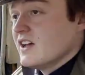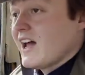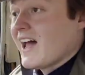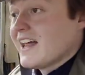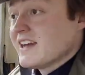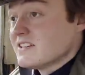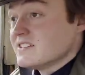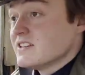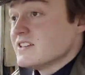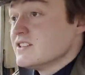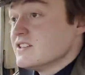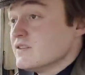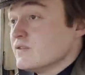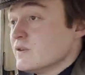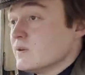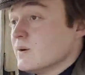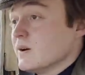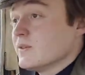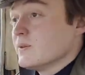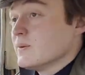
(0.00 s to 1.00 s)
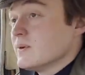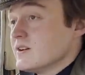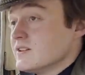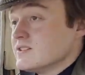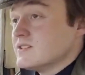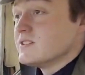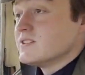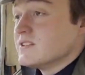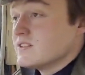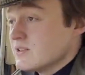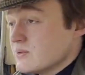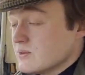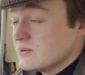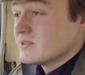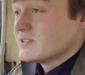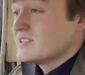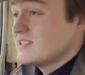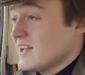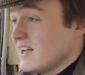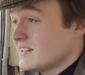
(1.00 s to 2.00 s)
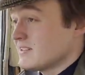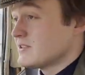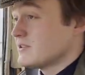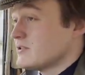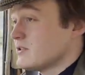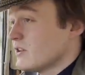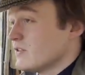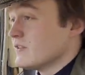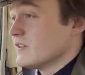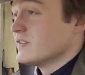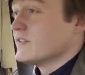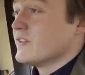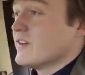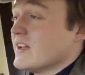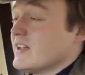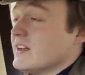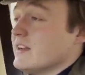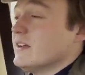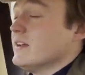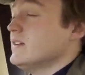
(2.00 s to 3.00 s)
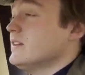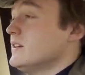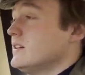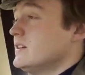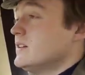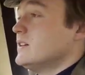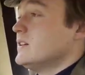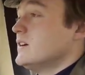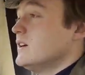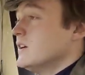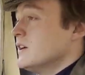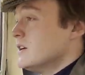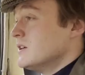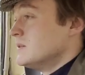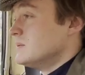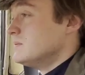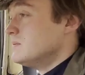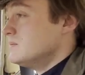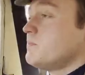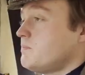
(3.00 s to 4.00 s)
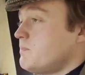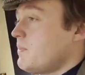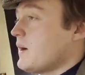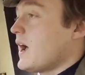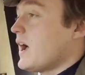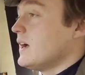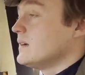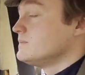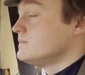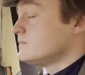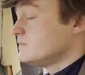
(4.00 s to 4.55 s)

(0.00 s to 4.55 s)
at its interval, otherwise you can cause catastrophic failure. But